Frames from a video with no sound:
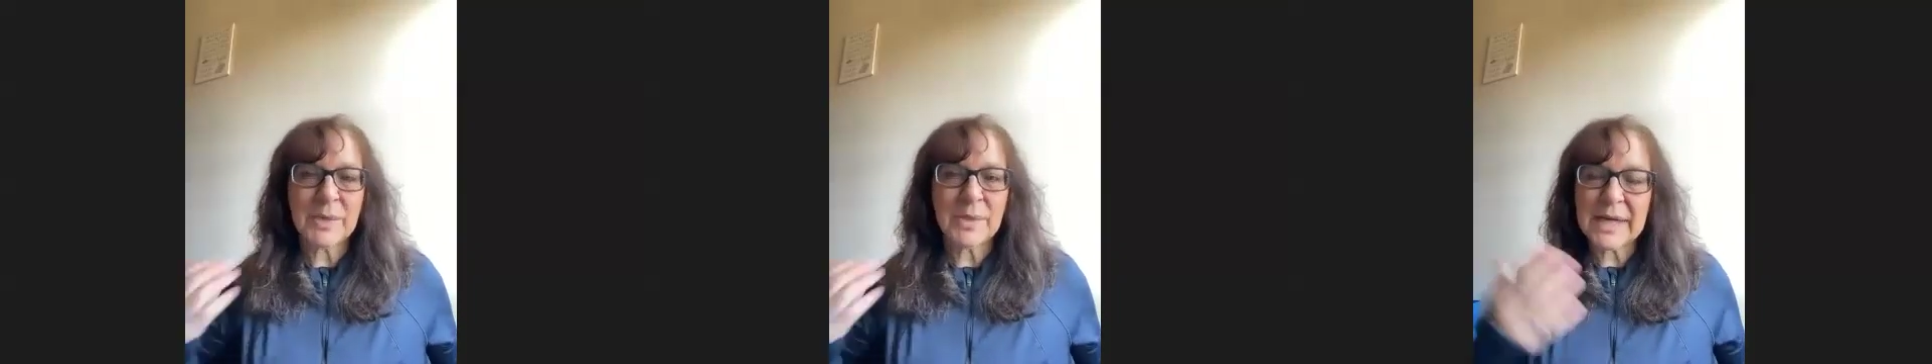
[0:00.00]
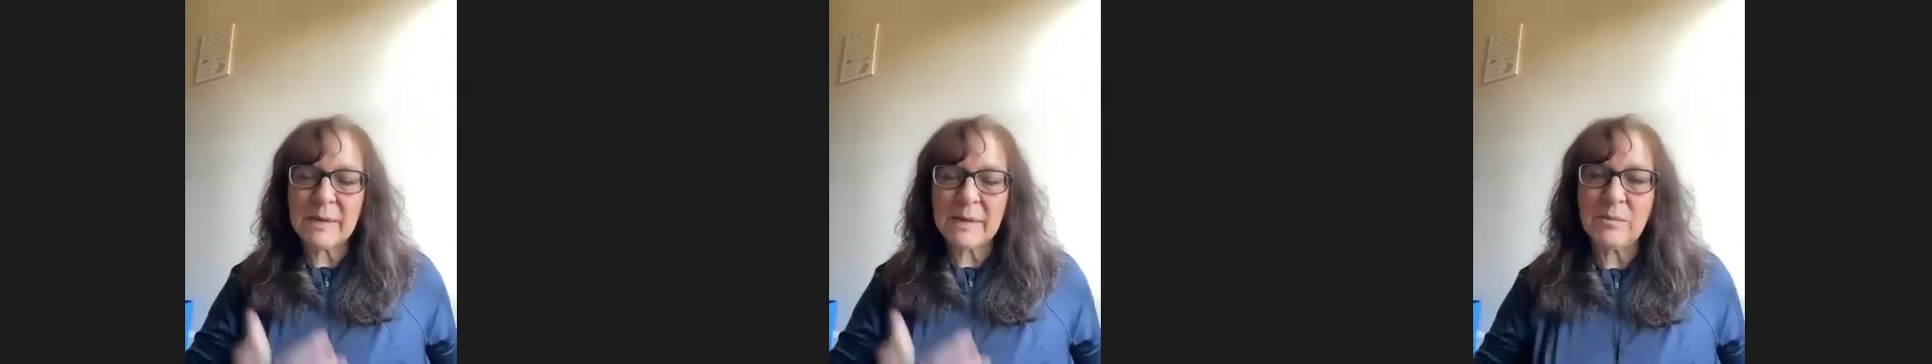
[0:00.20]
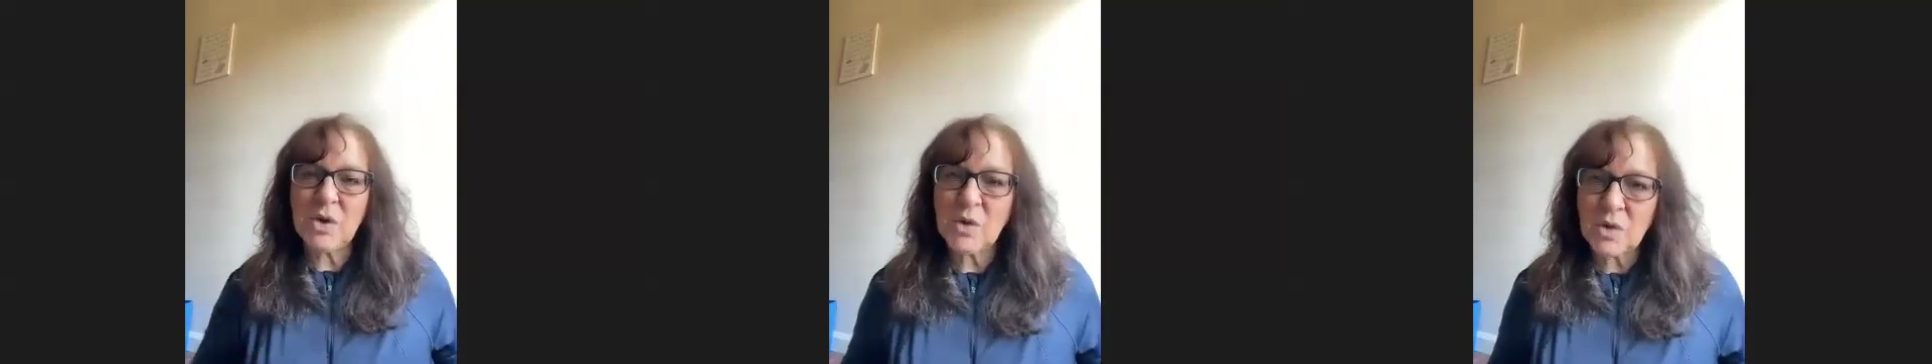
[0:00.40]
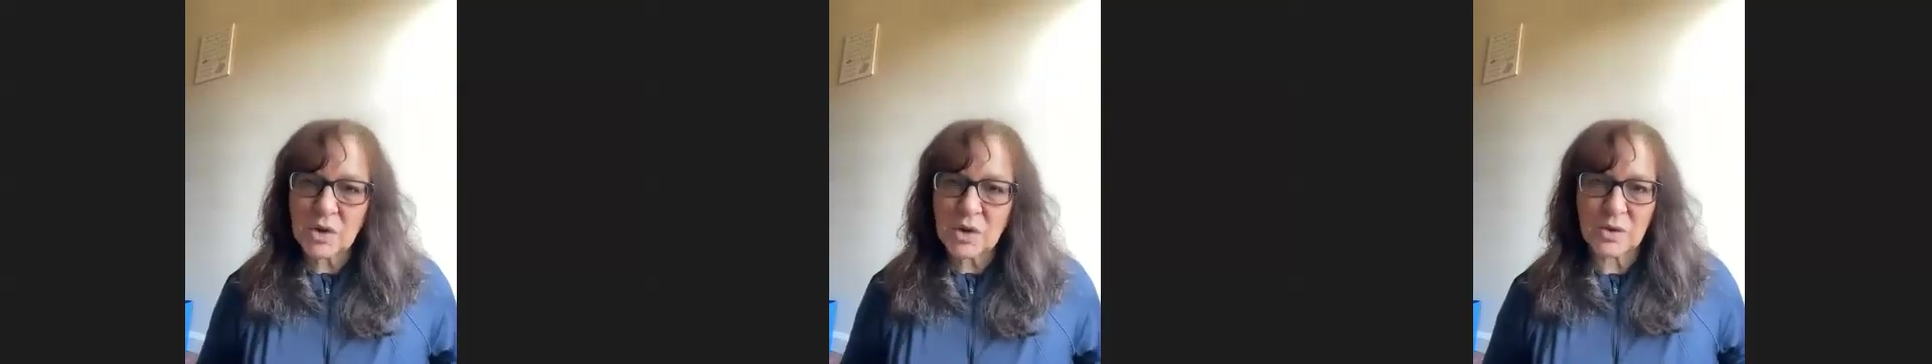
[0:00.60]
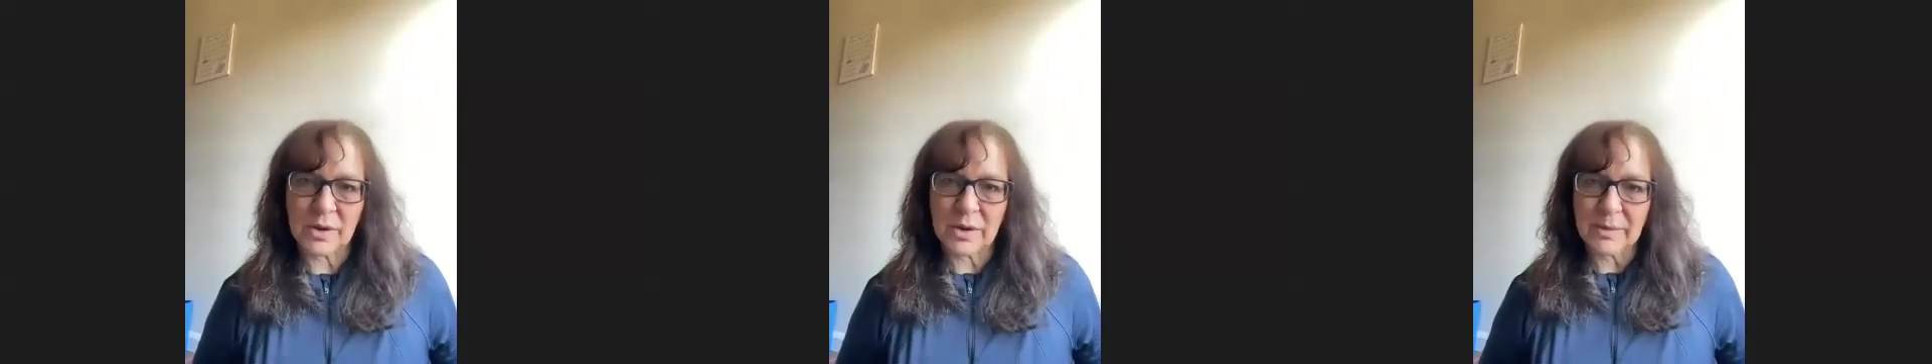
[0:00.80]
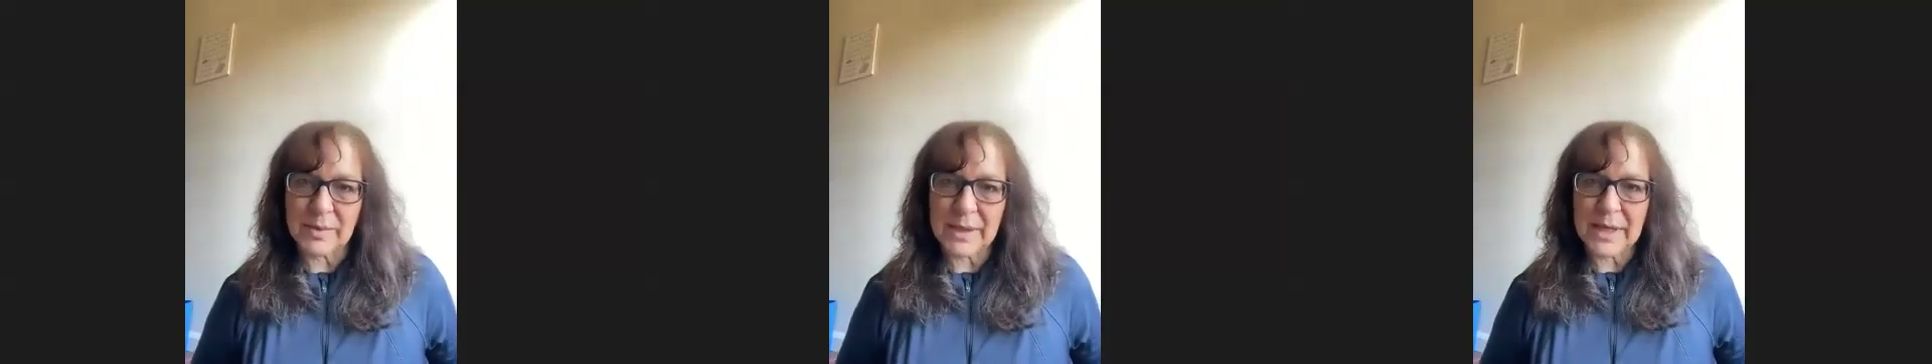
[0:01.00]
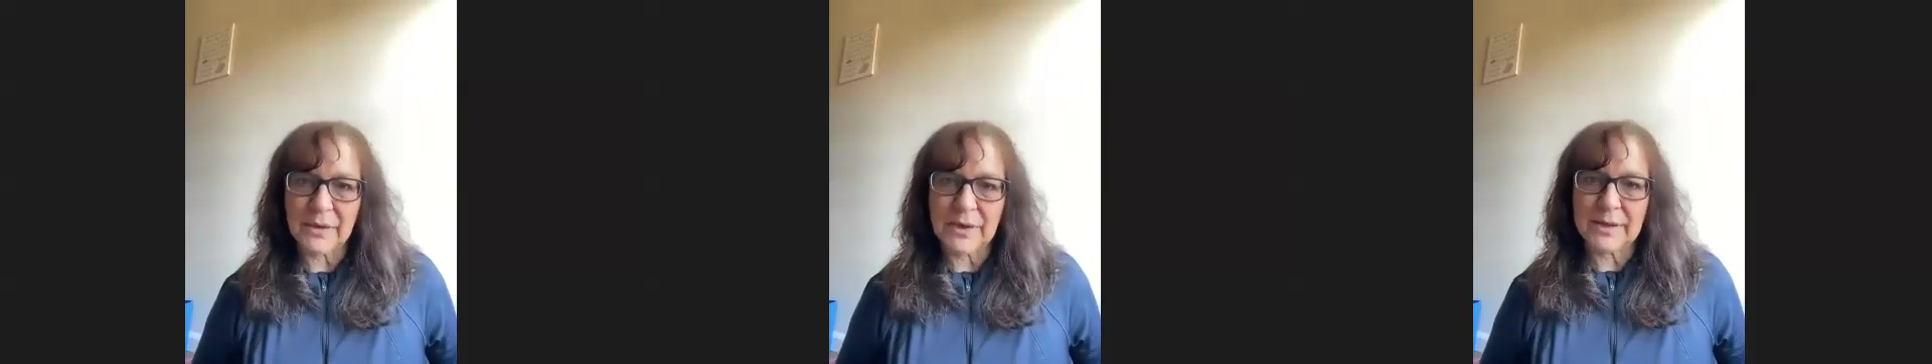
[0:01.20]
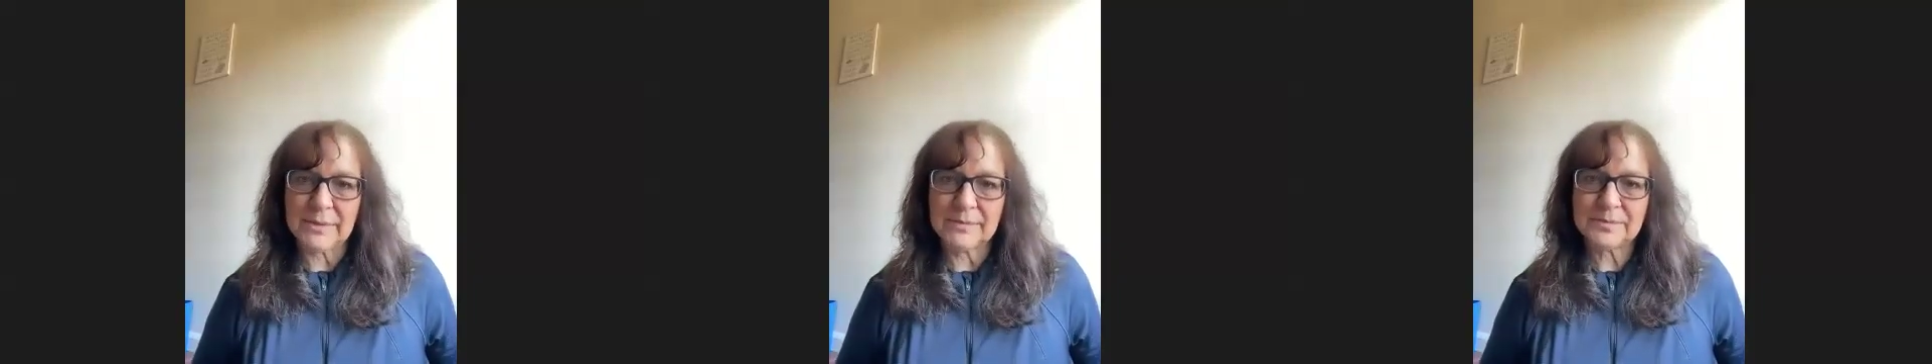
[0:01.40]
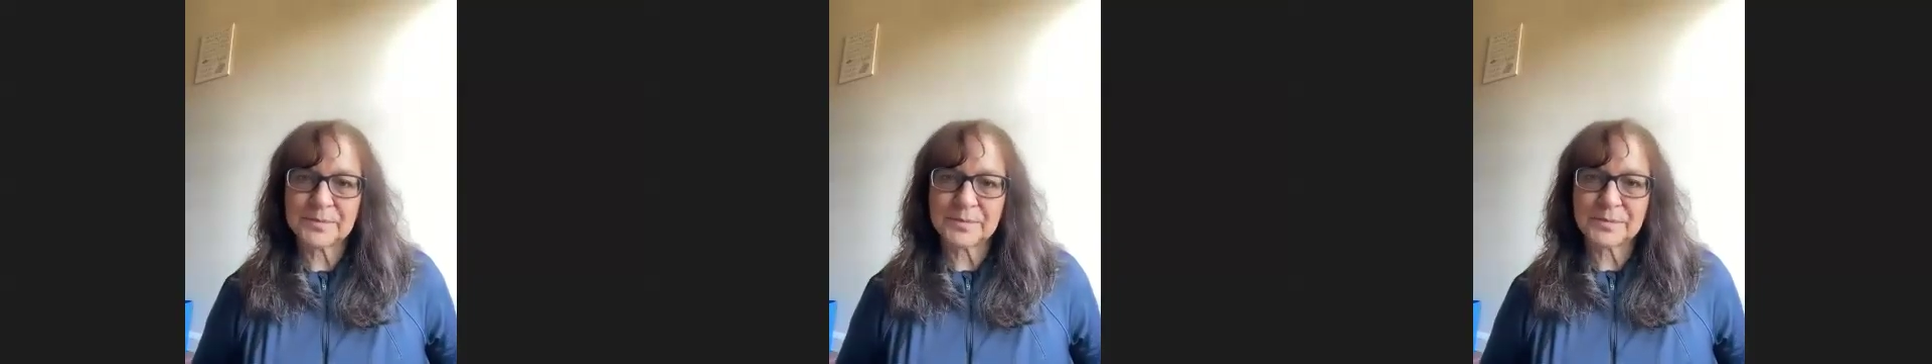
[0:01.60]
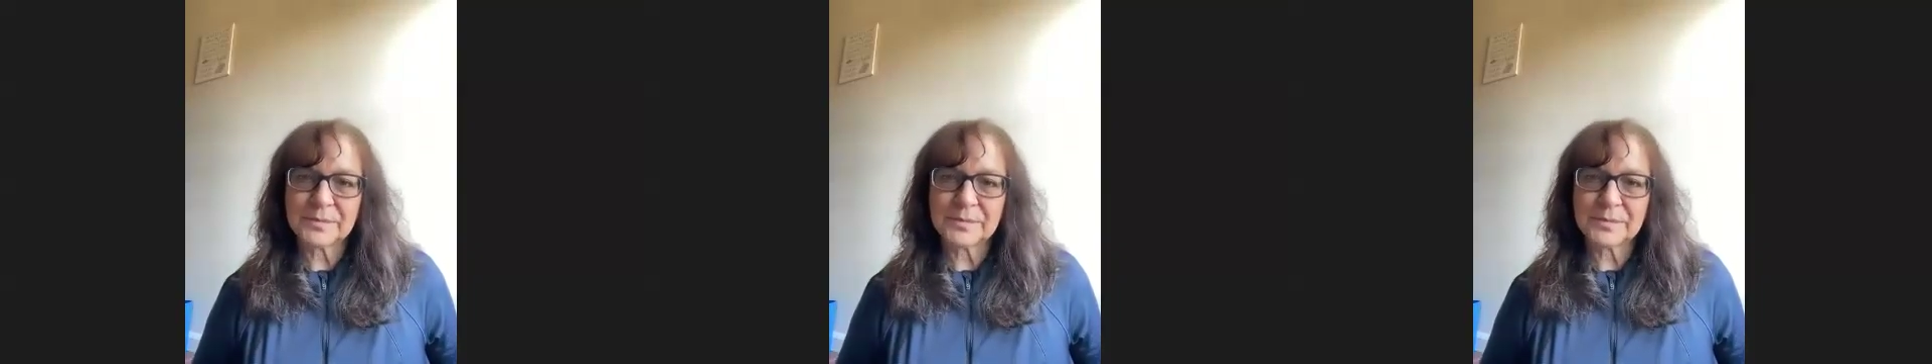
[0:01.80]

but I'm neutral about it.